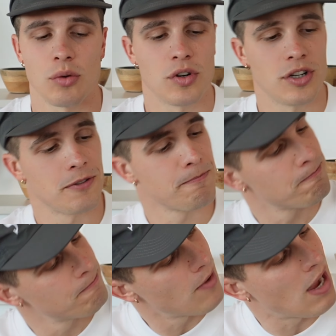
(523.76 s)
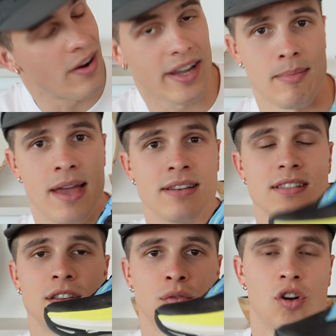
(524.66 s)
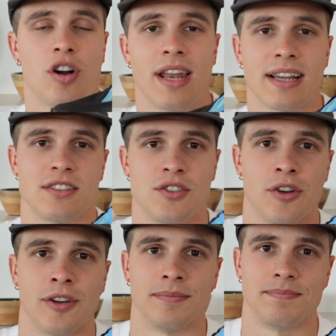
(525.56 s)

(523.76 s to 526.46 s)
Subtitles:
would I recommend the Rocket X2?